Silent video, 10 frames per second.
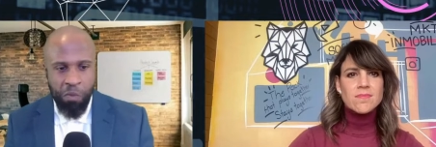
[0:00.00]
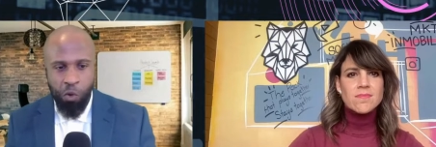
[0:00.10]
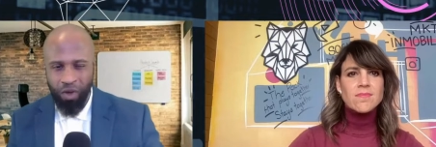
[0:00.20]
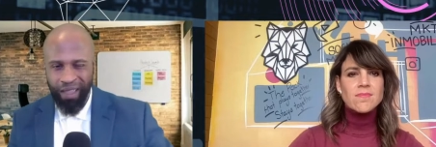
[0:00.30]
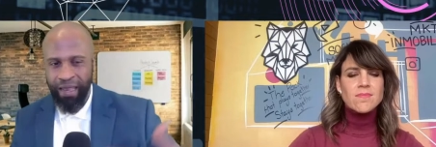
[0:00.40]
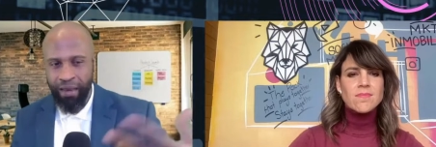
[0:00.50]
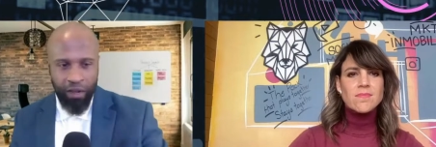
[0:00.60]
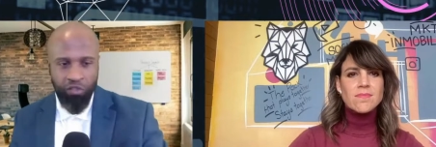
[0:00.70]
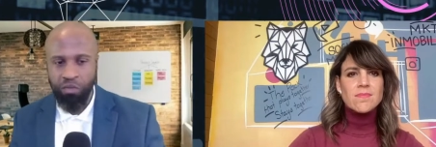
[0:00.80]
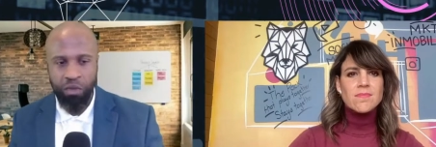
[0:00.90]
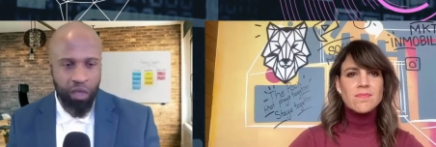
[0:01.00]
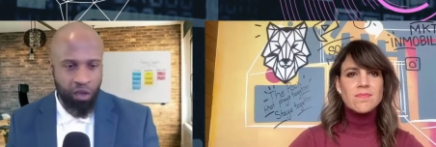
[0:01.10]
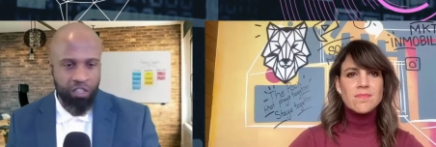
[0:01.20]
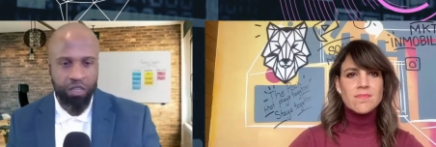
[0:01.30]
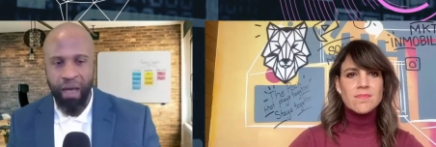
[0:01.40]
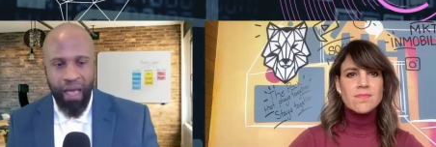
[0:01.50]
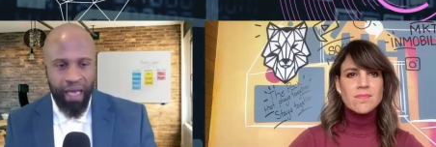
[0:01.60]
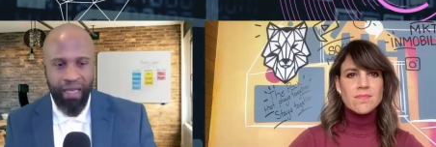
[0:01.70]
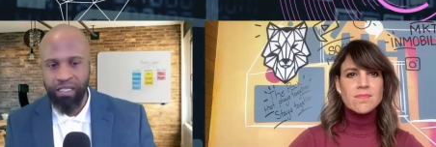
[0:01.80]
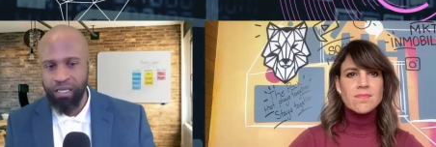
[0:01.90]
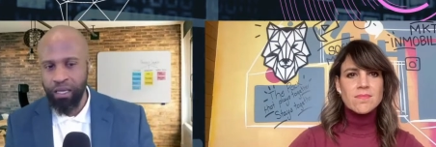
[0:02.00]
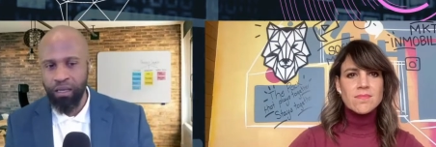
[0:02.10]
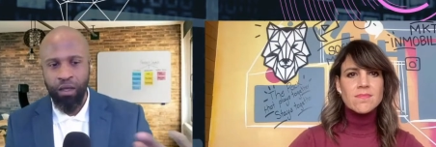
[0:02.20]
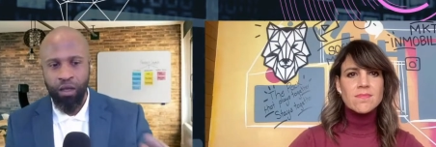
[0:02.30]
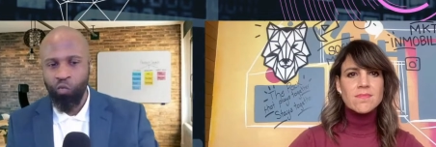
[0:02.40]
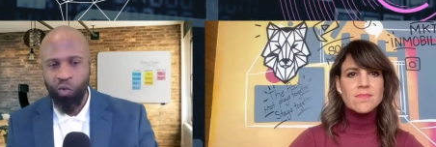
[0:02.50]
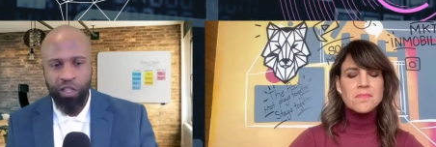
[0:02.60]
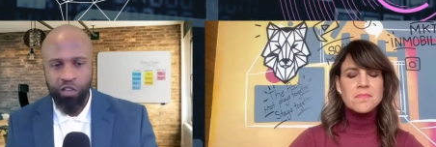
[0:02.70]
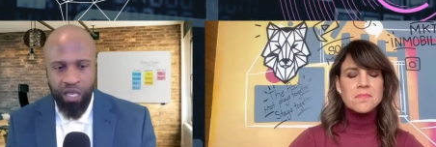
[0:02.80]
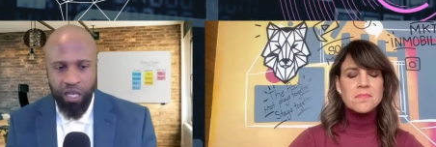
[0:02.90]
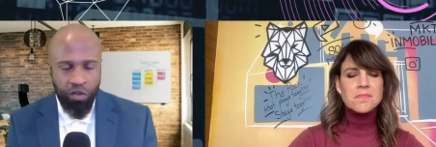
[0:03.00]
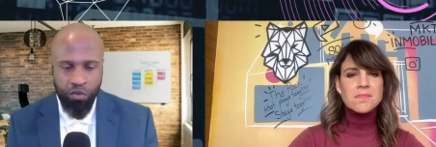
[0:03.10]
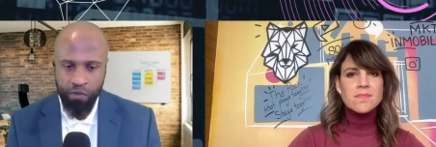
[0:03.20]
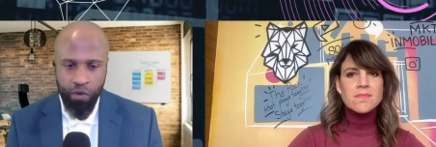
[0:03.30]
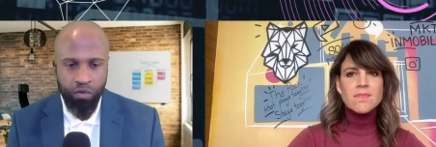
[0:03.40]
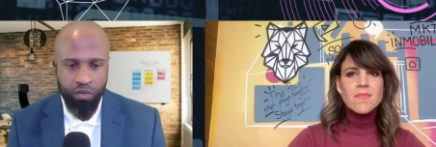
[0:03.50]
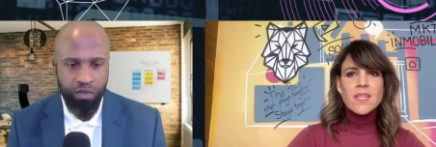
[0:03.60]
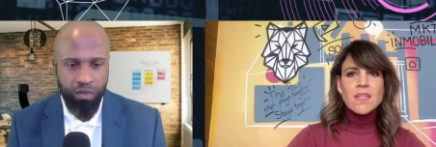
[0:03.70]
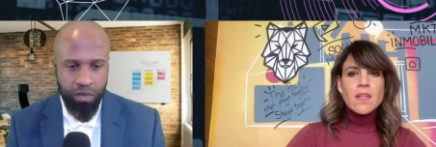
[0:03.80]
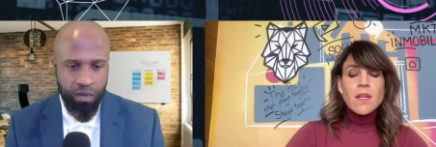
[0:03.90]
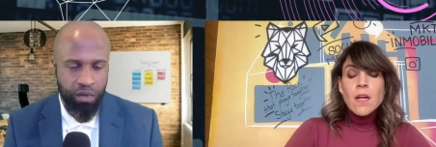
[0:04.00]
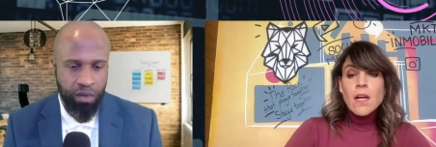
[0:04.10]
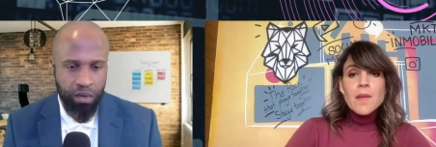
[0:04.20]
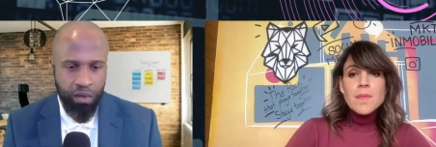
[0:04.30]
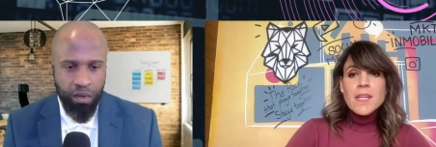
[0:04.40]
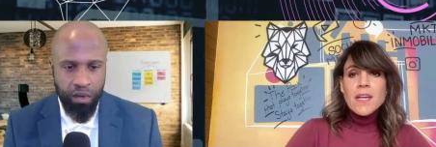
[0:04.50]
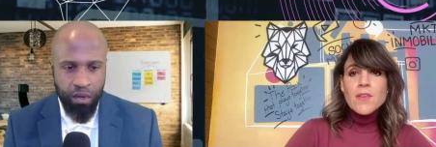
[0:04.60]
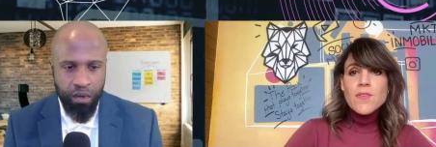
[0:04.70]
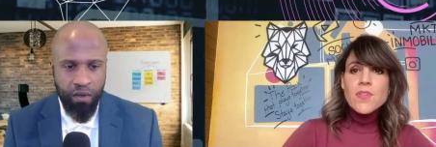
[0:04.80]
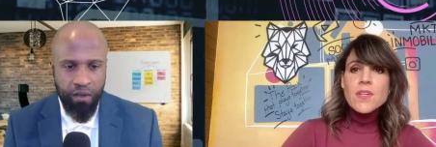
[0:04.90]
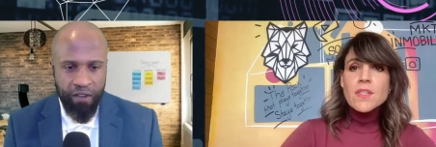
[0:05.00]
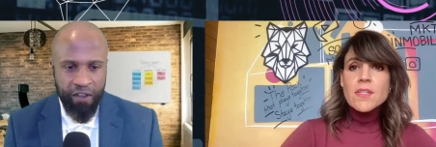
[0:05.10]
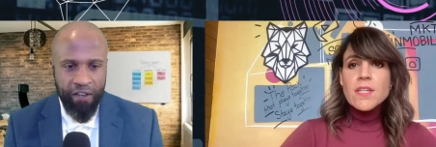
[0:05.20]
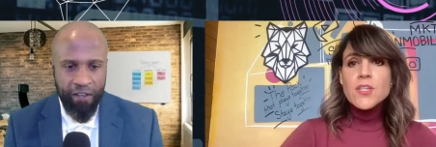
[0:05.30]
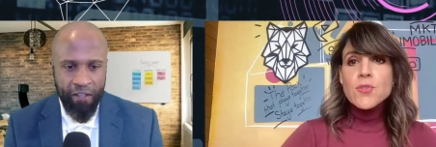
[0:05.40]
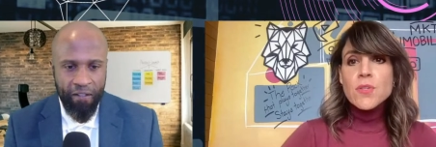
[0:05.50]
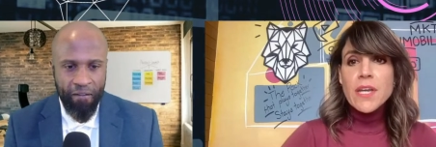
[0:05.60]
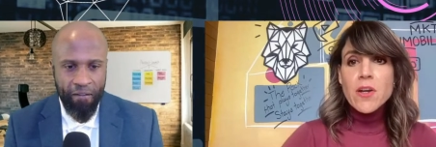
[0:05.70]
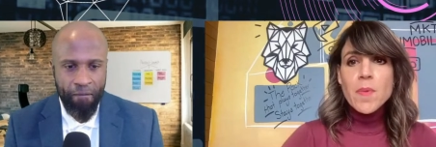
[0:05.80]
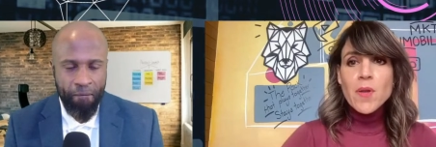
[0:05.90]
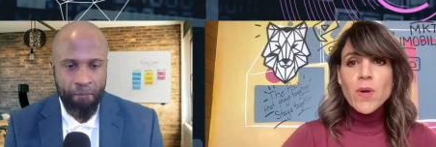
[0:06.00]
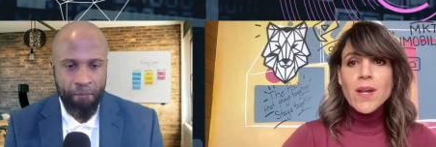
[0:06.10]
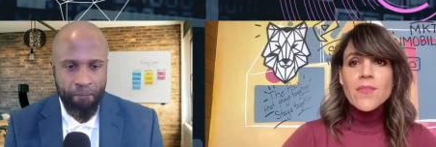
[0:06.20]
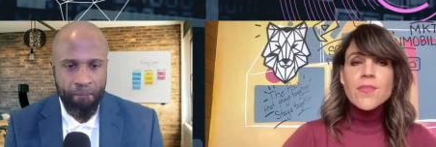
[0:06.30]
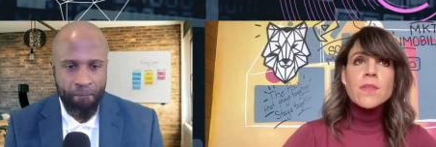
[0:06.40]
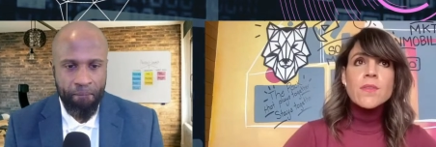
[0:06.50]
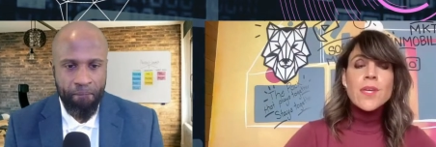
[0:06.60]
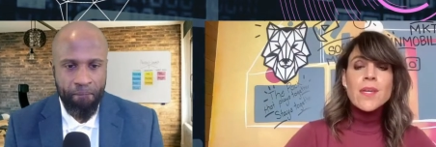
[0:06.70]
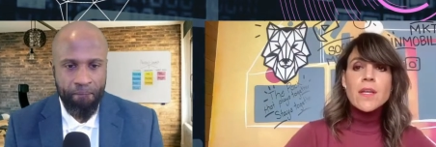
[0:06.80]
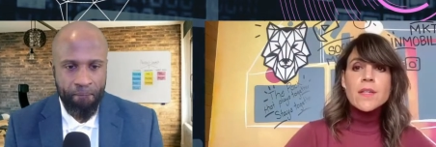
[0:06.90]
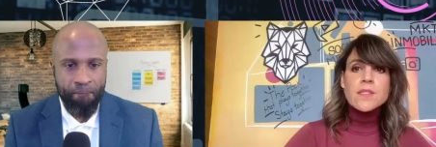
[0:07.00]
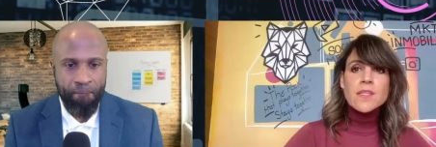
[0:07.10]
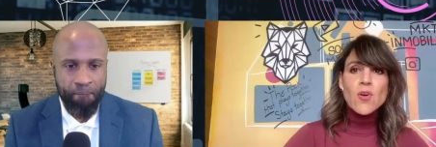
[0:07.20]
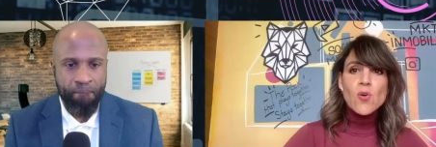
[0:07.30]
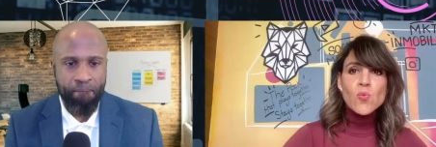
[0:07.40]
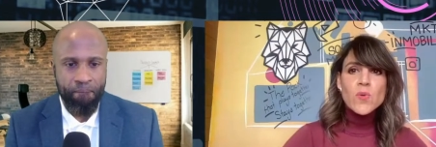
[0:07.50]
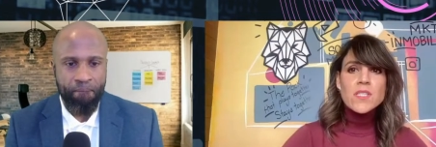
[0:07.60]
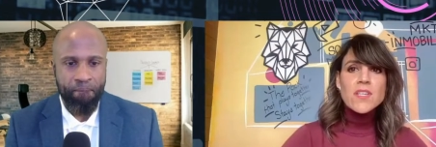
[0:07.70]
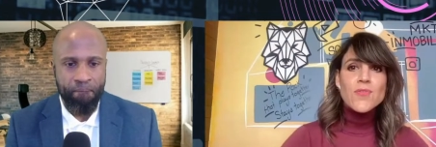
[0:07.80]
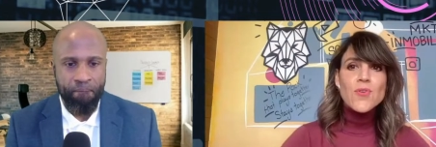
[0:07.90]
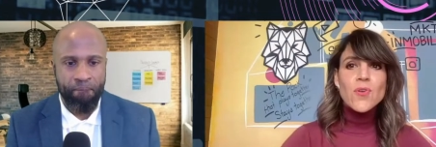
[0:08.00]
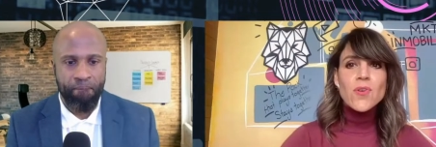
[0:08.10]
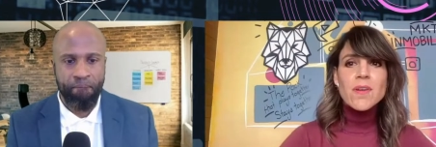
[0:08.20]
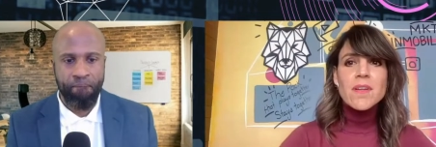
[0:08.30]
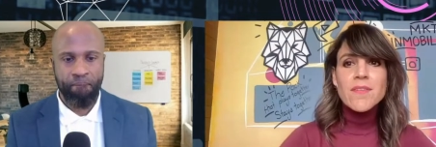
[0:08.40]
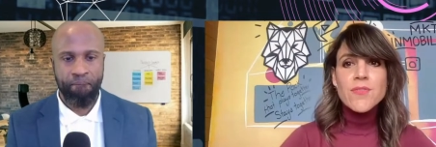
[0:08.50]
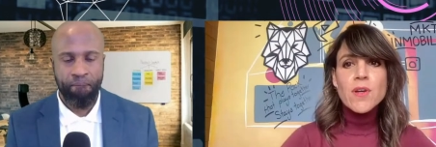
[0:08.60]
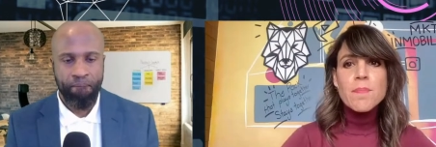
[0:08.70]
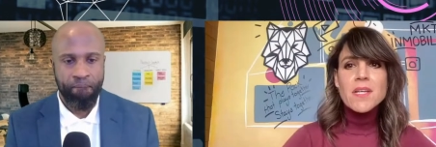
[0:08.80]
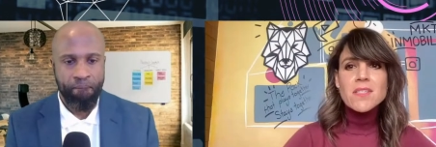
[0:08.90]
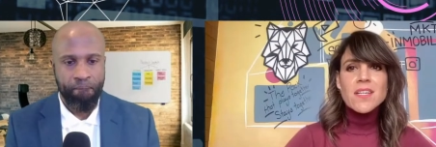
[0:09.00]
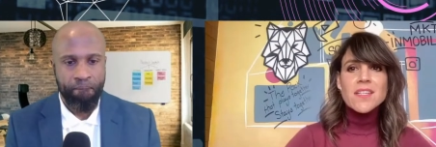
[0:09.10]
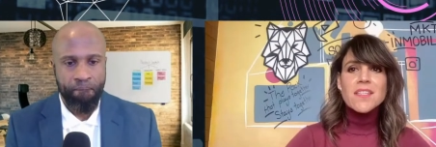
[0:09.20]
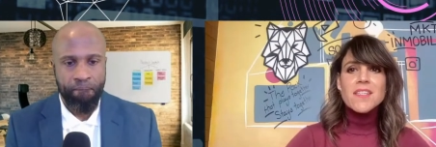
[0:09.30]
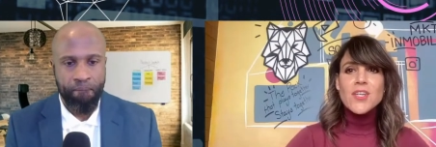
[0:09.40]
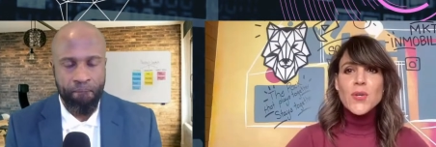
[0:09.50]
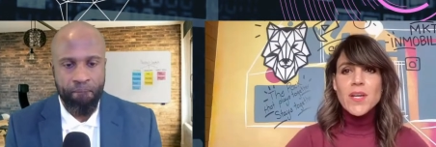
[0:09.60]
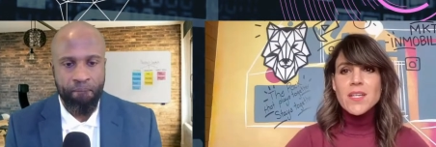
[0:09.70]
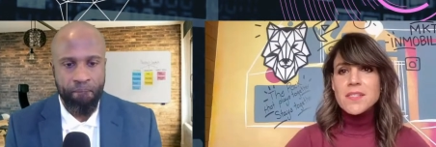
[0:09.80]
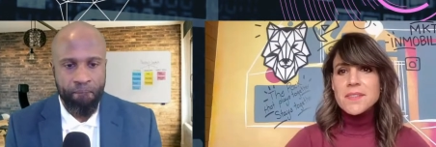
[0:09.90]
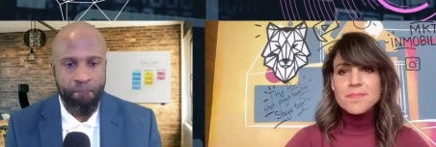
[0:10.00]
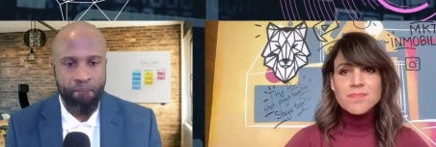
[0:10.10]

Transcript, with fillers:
Speaker 1: people won't connect with me because of my accent. What do you say to those folks?
Speaker 2: I mean, I don't think that they should care about what I think. It's always if you're if you're a Mexican in the U S,